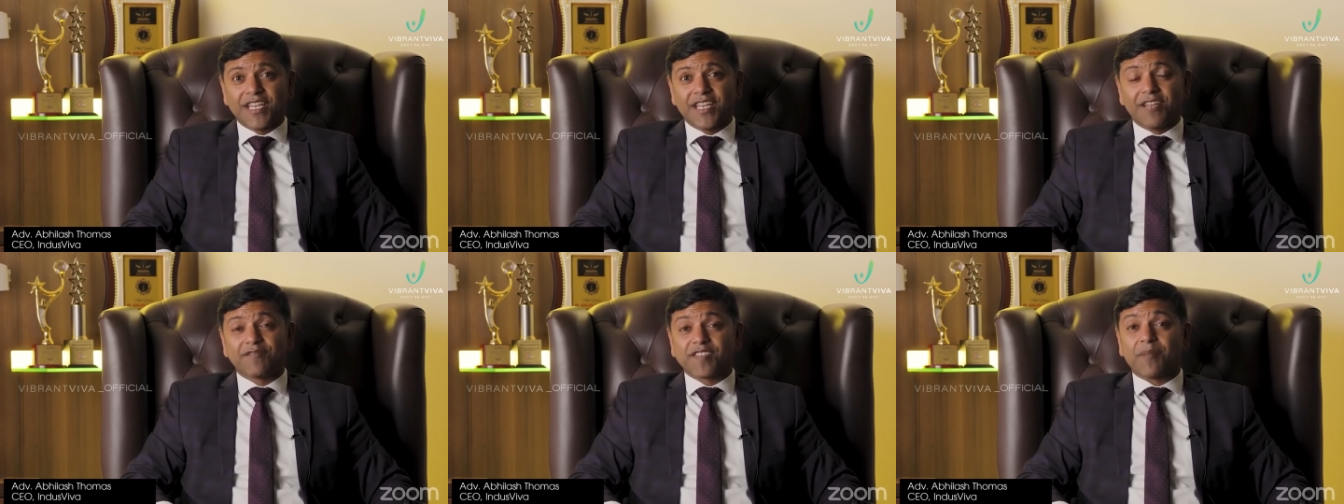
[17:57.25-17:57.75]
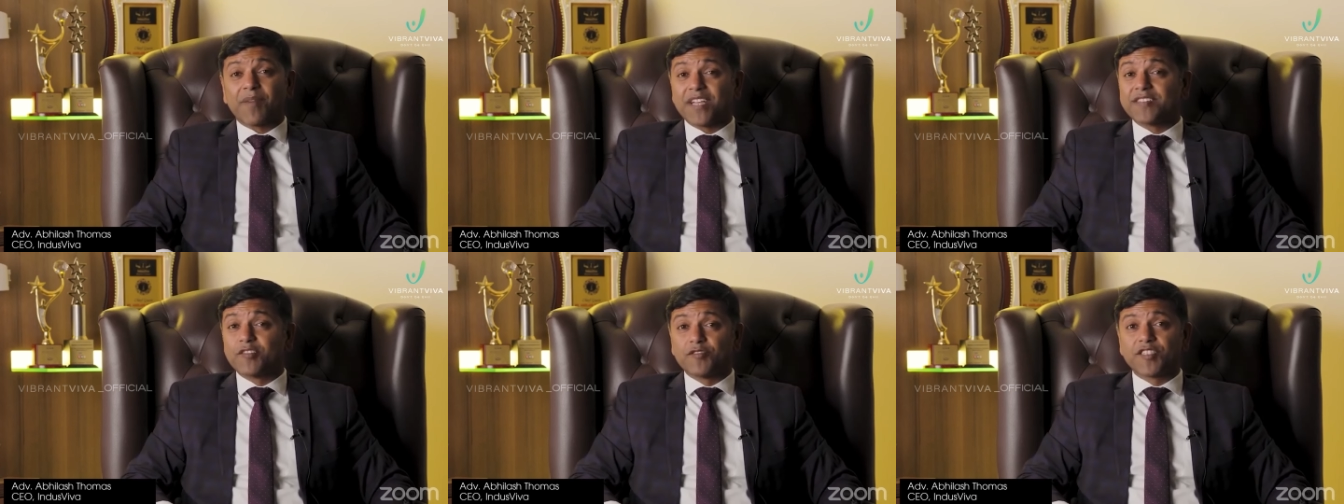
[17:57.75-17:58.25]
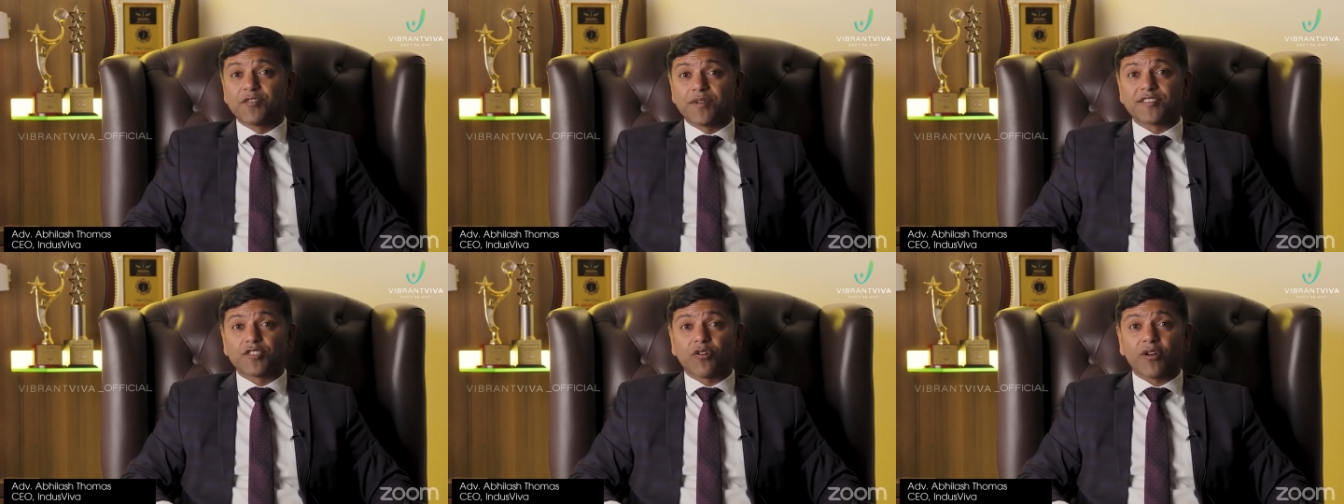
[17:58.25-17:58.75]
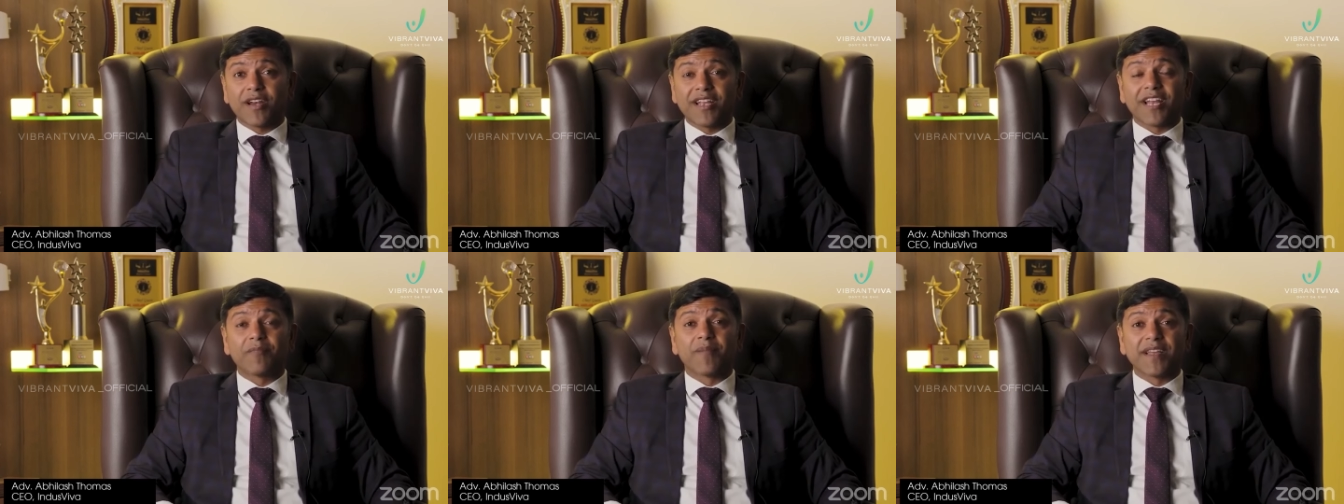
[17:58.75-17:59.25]
If somebody is using your store link
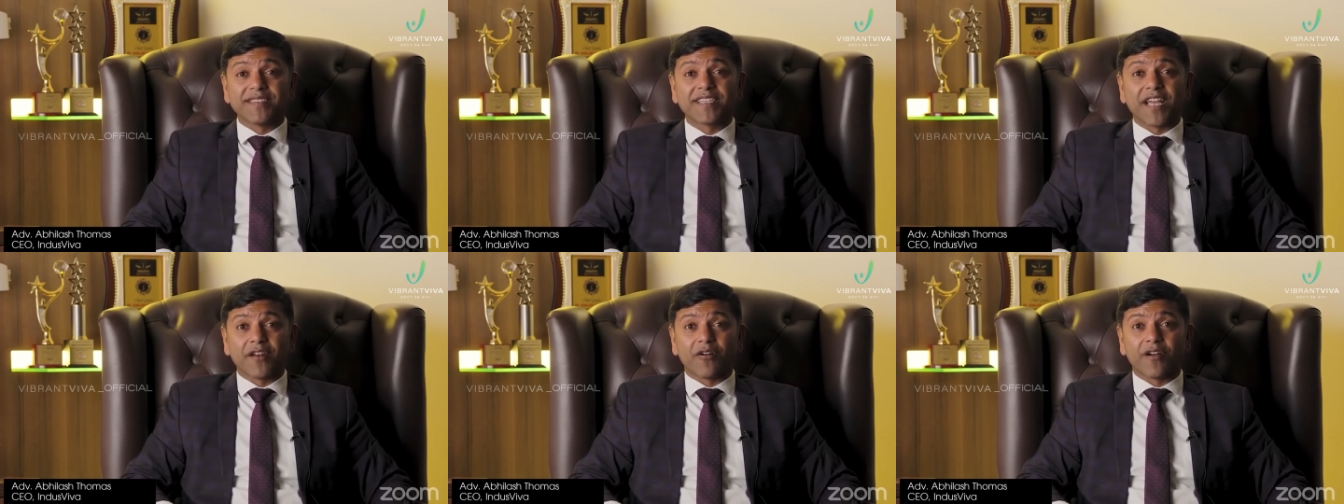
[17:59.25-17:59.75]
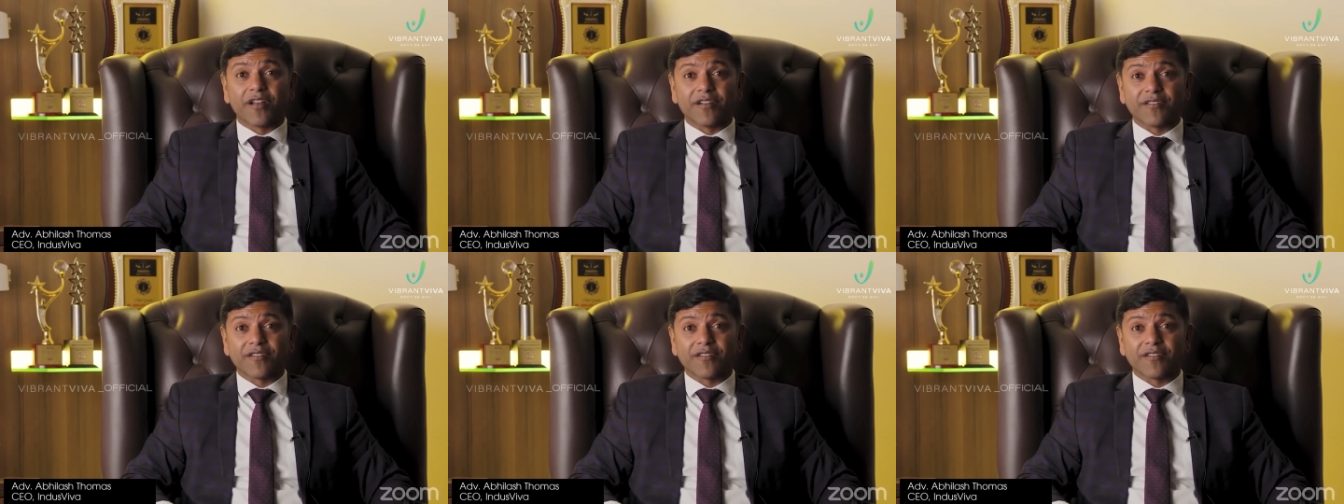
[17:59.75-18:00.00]
and placing an order,